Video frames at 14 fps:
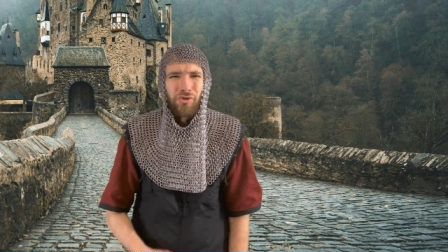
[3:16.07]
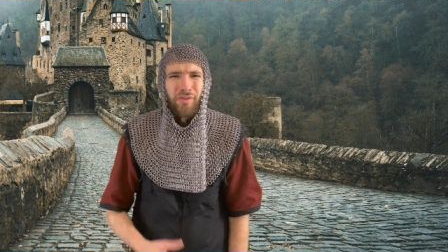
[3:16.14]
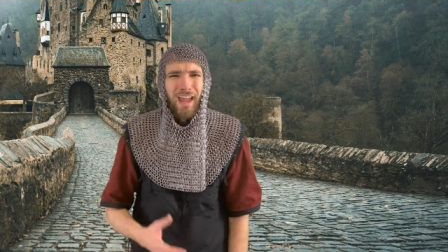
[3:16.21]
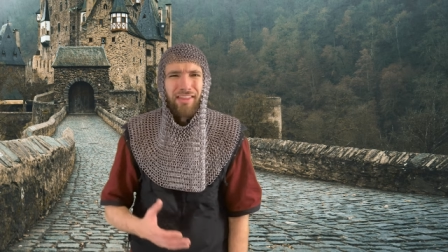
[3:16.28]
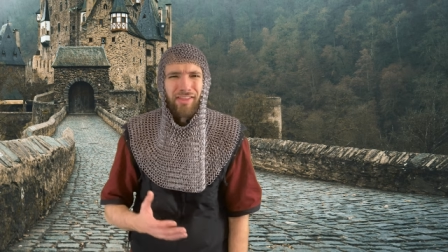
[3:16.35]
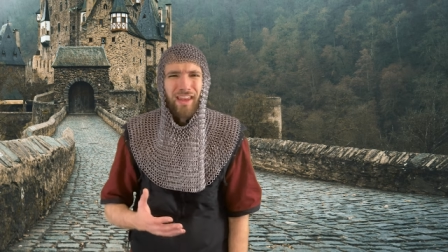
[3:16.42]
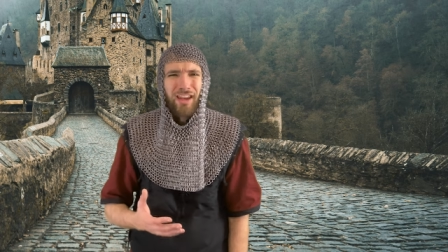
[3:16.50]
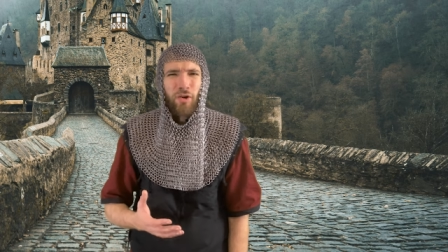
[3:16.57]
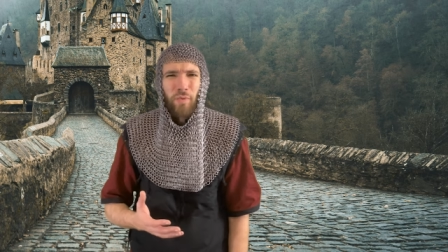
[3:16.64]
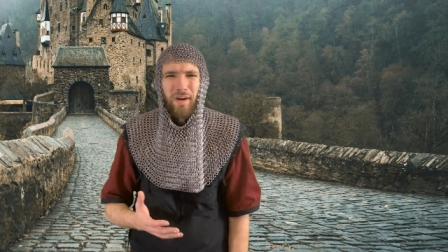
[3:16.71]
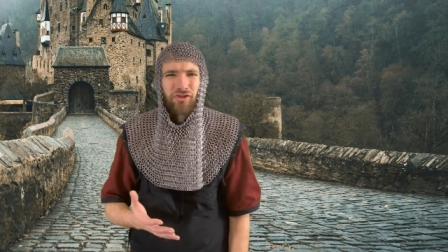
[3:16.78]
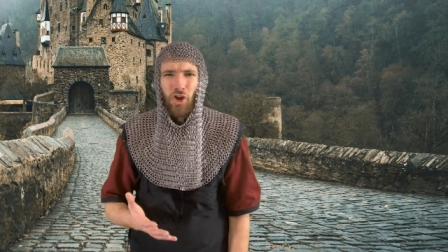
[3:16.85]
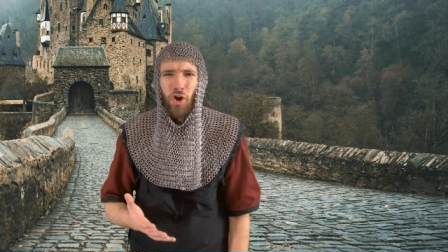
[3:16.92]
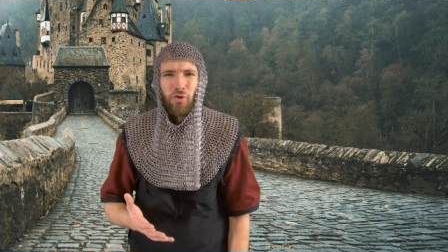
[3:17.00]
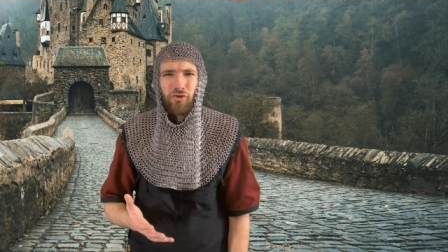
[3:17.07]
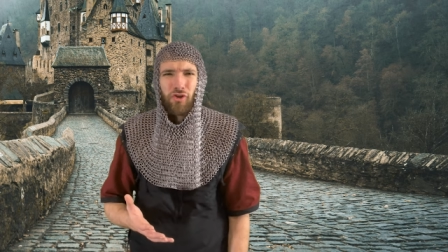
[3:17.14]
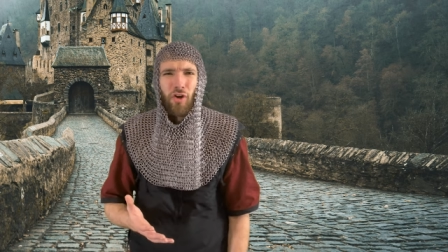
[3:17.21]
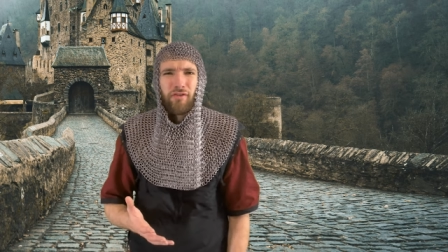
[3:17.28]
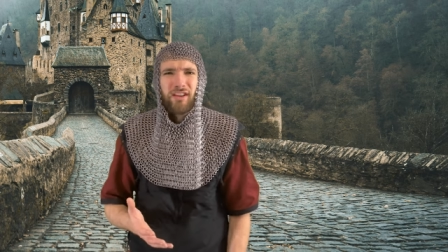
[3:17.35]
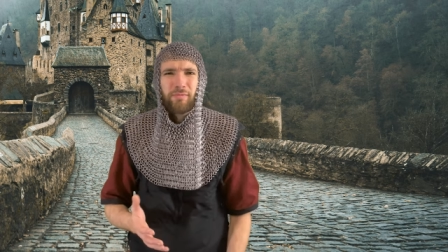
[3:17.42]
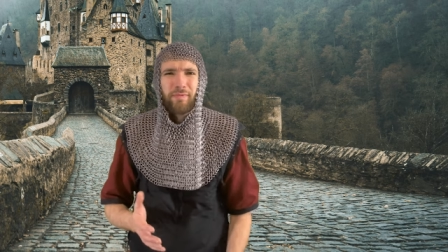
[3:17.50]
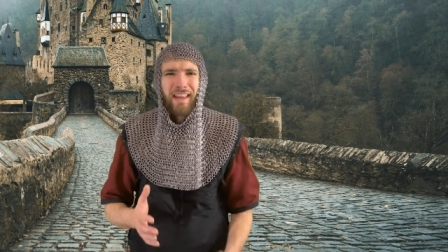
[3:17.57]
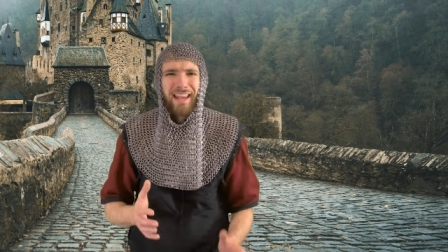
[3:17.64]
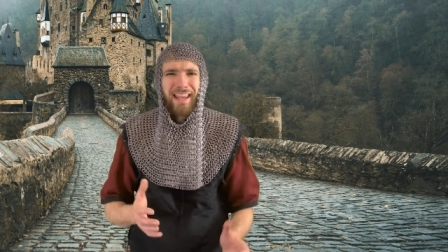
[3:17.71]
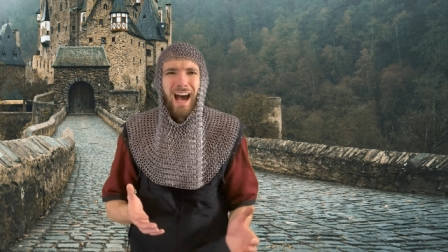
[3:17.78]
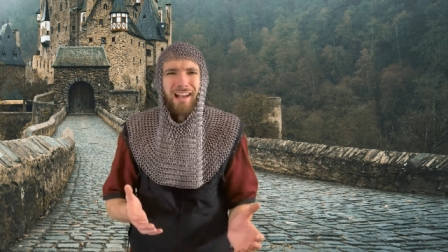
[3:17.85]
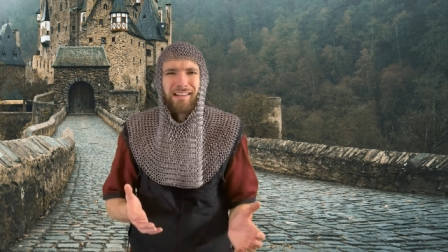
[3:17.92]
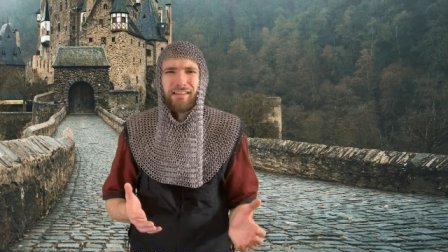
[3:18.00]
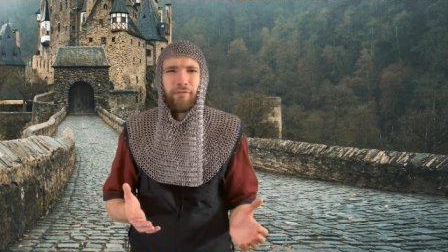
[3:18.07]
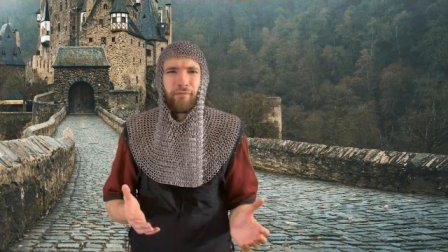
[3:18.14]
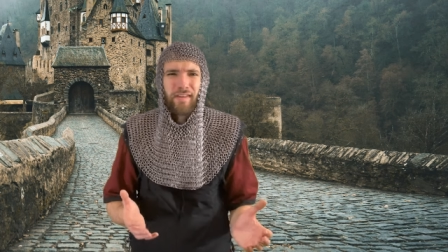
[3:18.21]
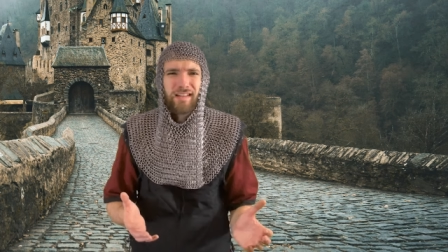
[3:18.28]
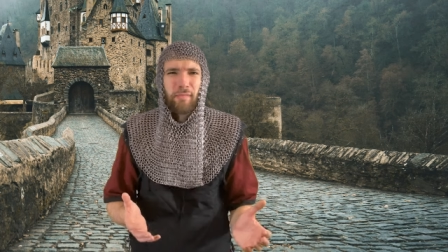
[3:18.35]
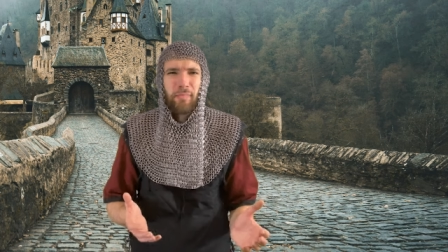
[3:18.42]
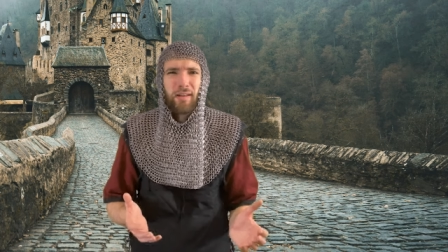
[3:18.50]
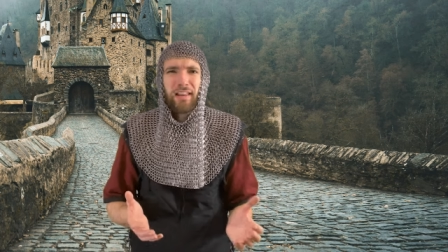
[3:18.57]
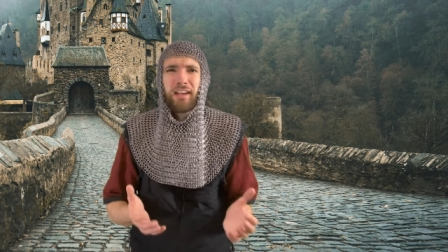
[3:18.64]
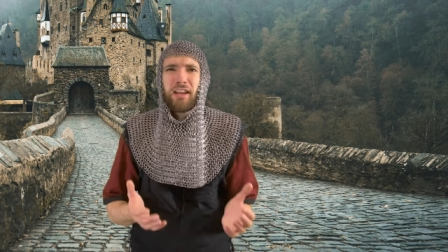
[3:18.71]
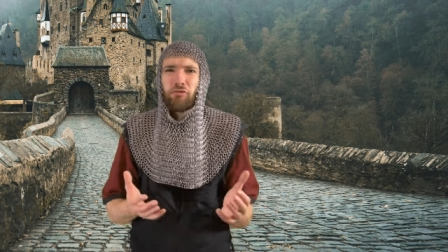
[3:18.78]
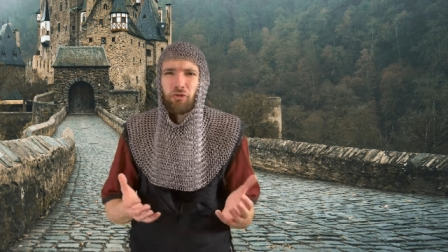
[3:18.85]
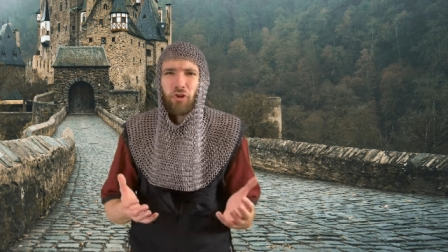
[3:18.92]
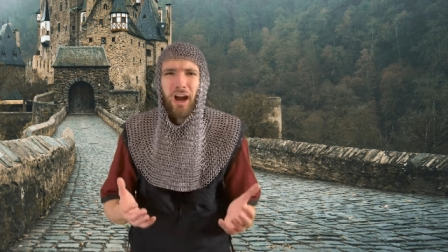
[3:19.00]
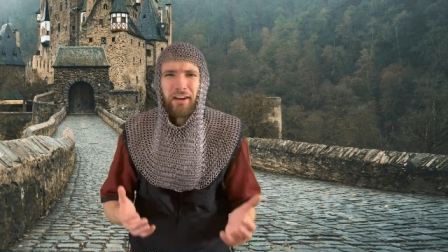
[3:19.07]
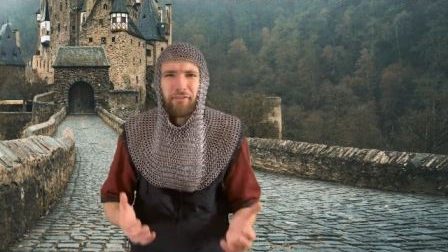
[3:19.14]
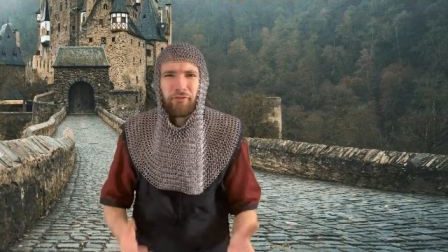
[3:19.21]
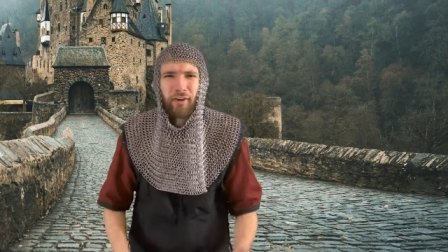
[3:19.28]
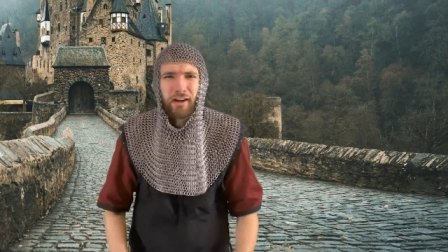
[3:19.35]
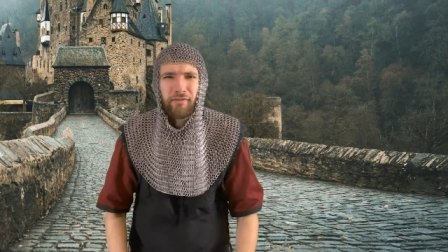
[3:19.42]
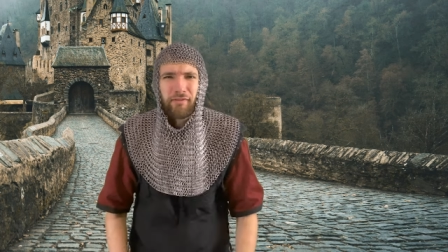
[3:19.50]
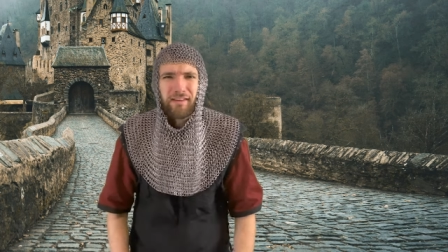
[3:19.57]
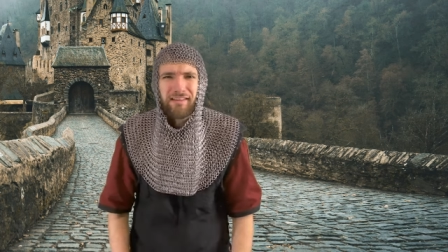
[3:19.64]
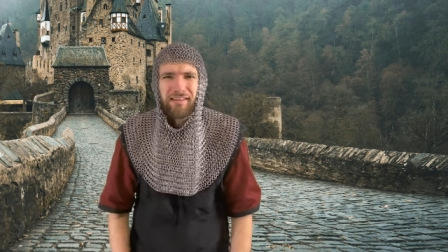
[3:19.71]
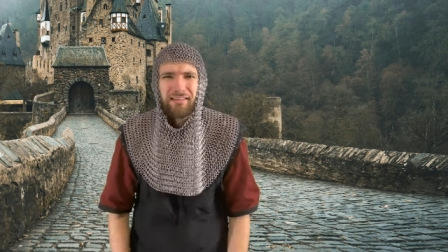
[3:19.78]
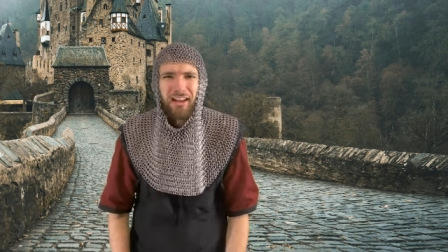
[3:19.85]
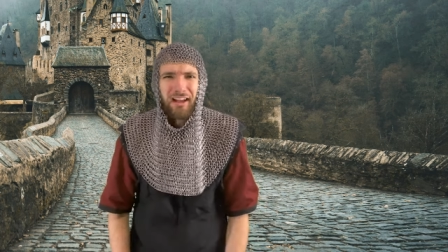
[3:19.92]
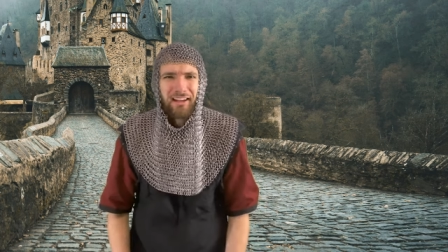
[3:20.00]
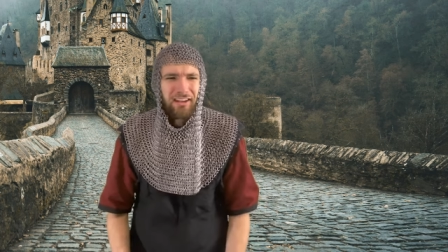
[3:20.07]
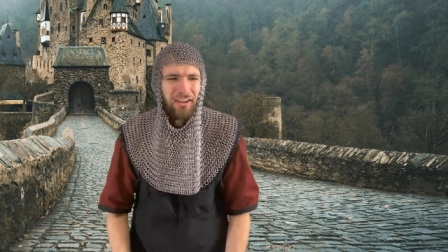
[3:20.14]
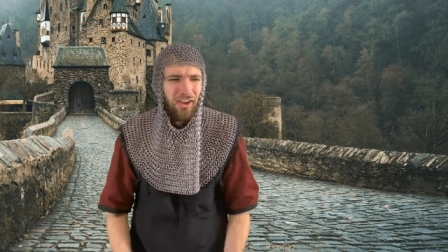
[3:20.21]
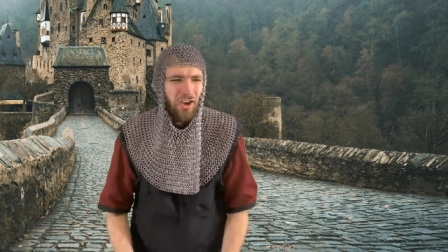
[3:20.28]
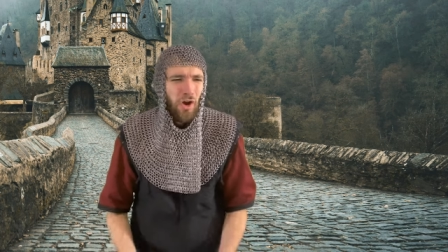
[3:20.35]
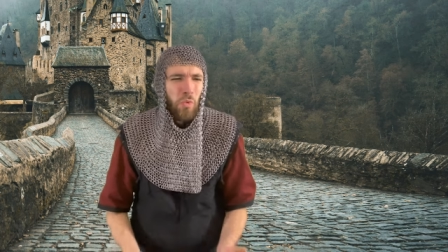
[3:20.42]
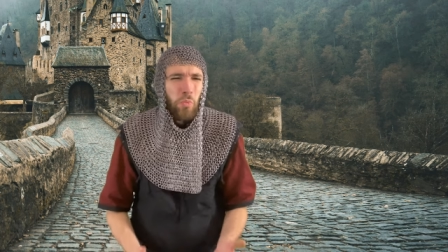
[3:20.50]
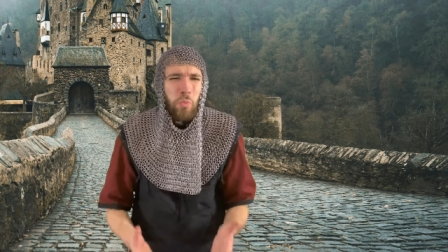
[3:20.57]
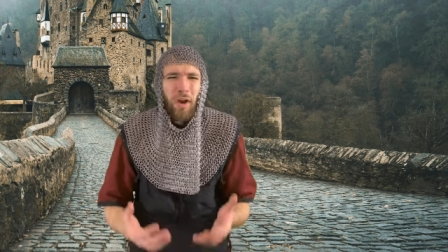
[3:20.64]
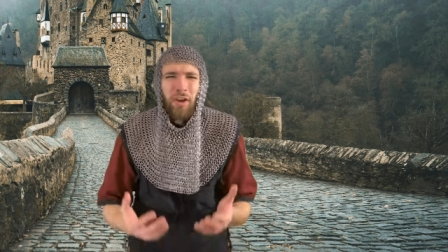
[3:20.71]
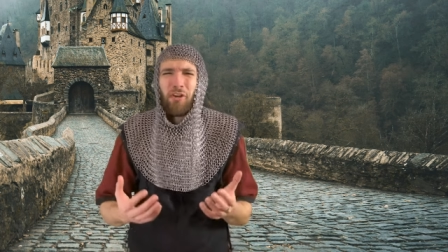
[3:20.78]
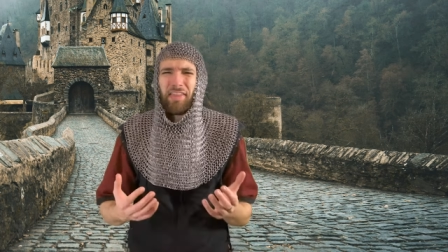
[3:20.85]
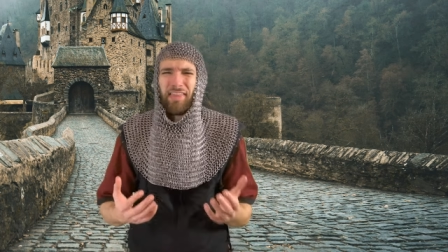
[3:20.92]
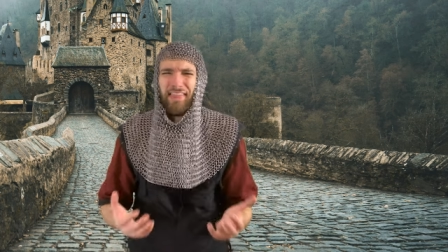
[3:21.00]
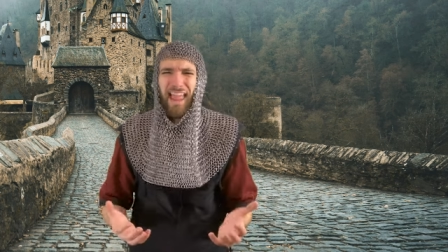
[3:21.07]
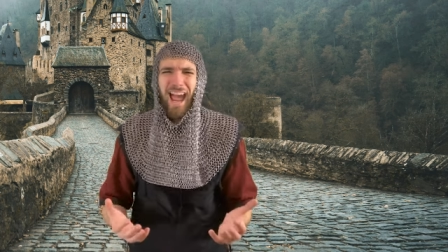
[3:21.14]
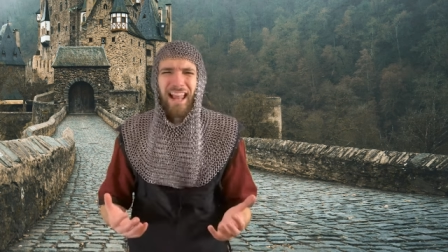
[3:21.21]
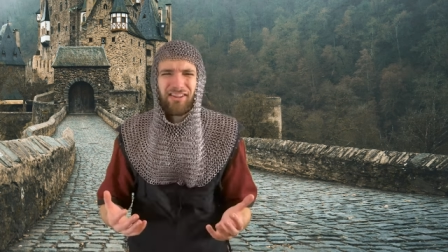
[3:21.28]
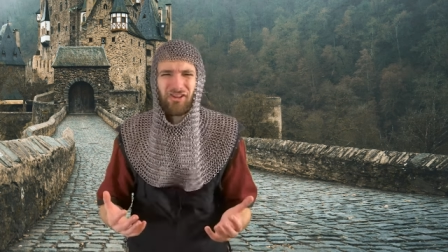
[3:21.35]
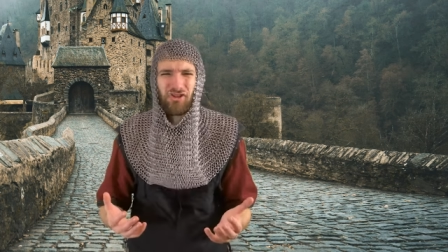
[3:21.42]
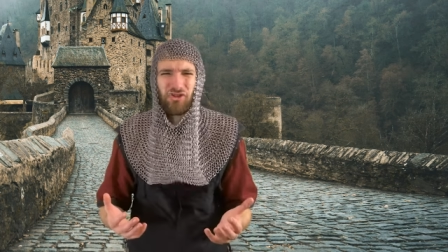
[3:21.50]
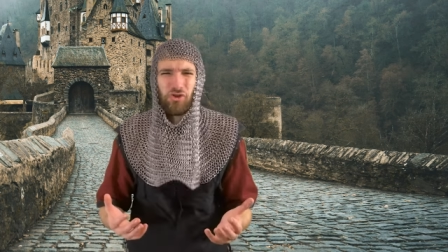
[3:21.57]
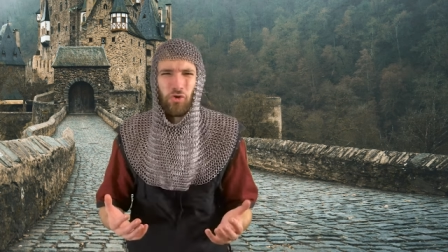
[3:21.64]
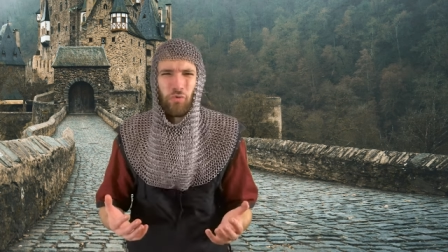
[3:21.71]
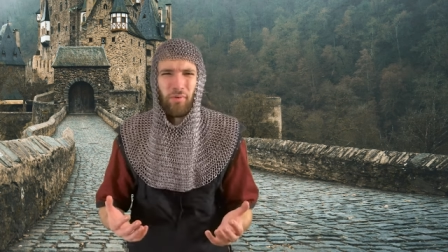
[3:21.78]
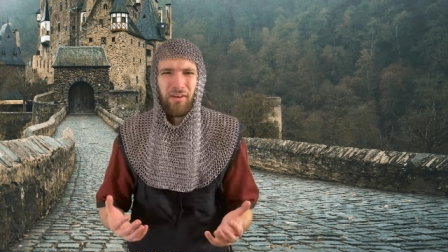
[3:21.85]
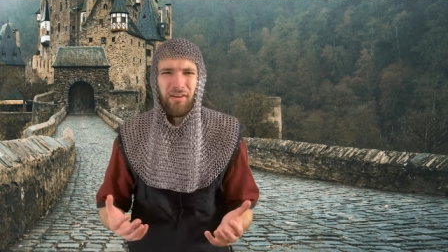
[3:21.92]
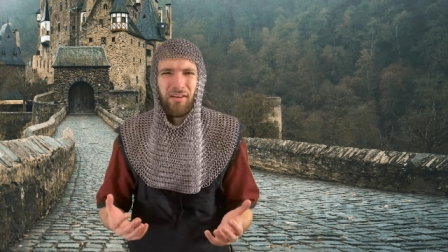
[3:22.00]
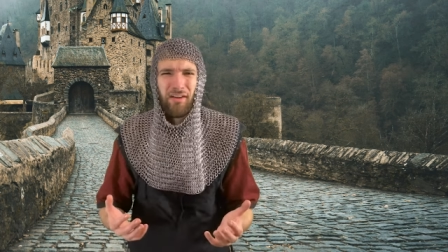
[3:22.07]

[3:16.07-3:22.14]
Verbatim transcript: they think we don't notice when they cast invisibility right in front of us? Like, we're not that stupid.